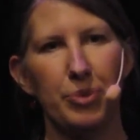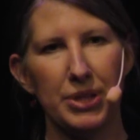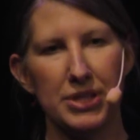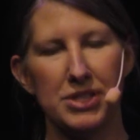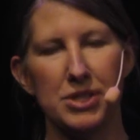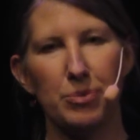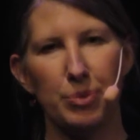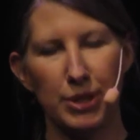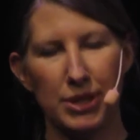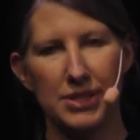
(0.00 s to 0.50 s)

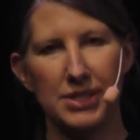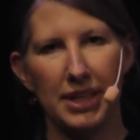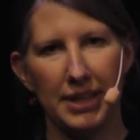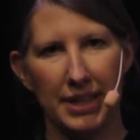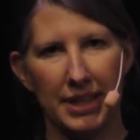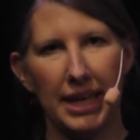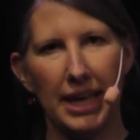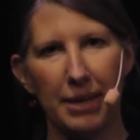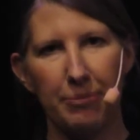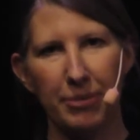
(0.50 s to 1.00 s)
principles
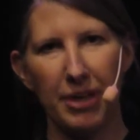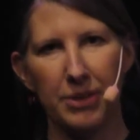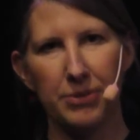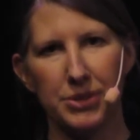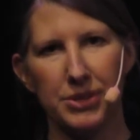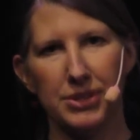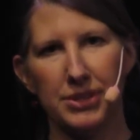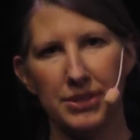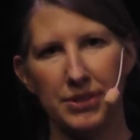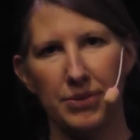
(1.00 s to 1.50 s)
that came
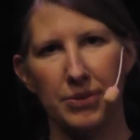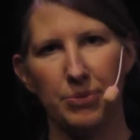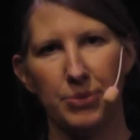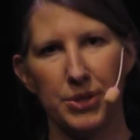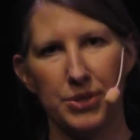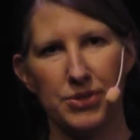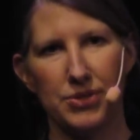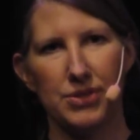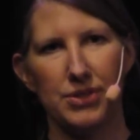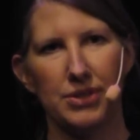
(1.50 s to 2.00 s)
out
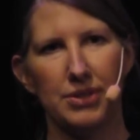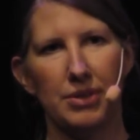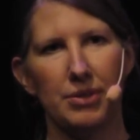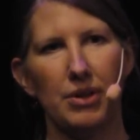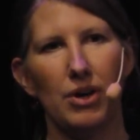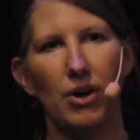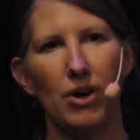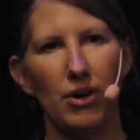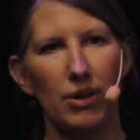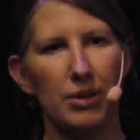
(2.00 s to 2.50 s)
was
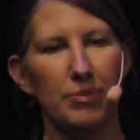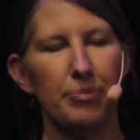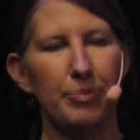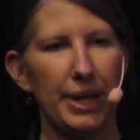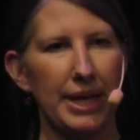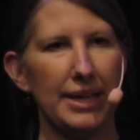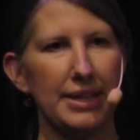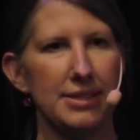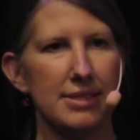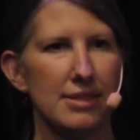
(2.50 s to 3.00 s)
all
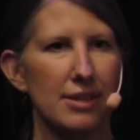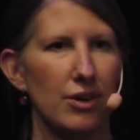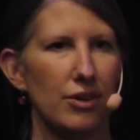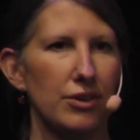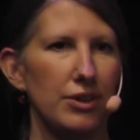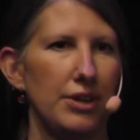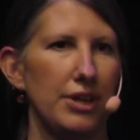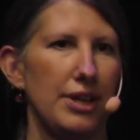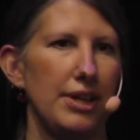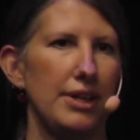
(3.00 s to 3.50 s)
based
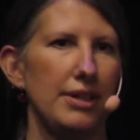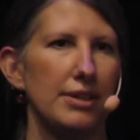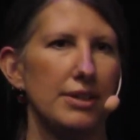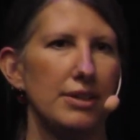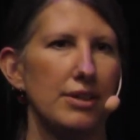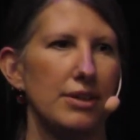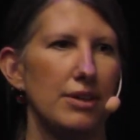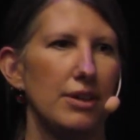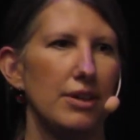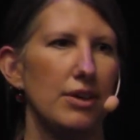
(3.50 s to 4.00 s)
on
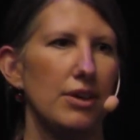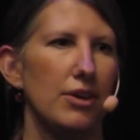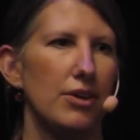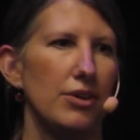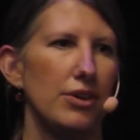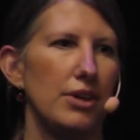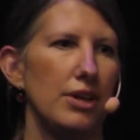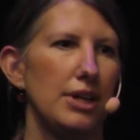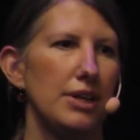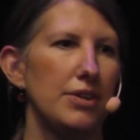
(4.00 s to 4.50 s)

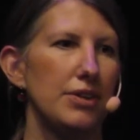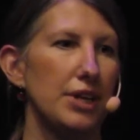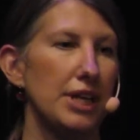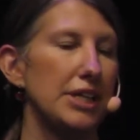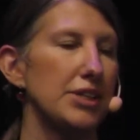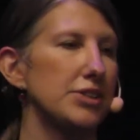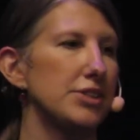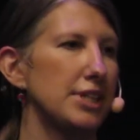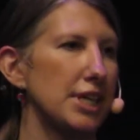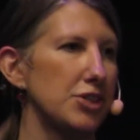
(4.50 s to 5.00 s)

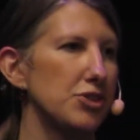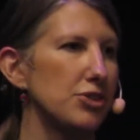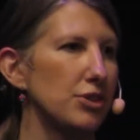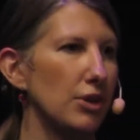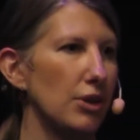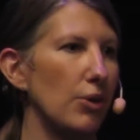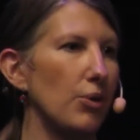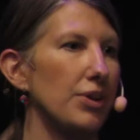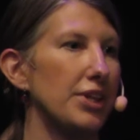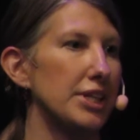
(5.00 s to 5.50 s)
the
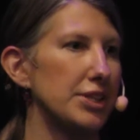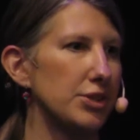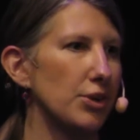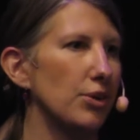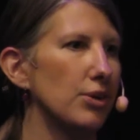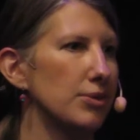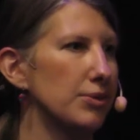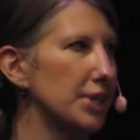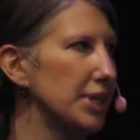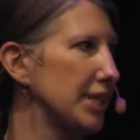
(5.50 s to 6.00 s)
international law that
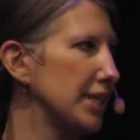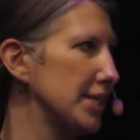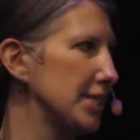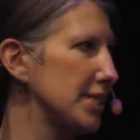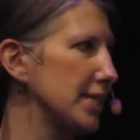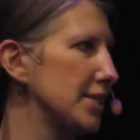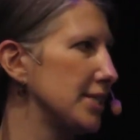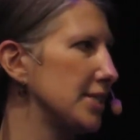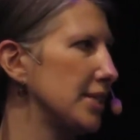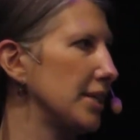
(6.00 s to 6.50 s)
already
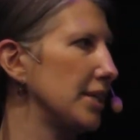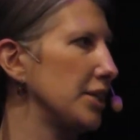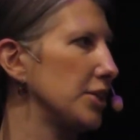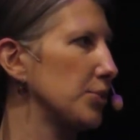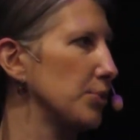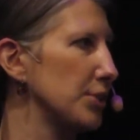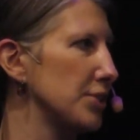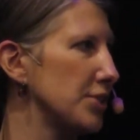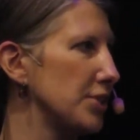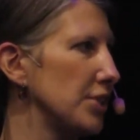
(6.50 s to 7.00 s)
existed.
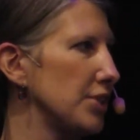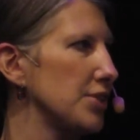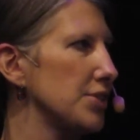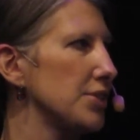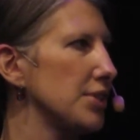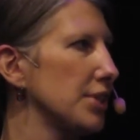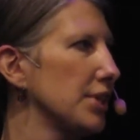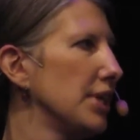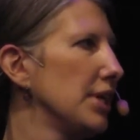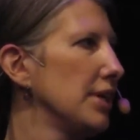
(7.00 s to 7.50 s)
It was
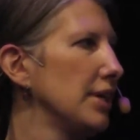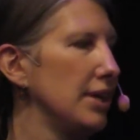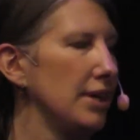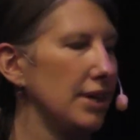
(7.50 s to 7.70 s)
just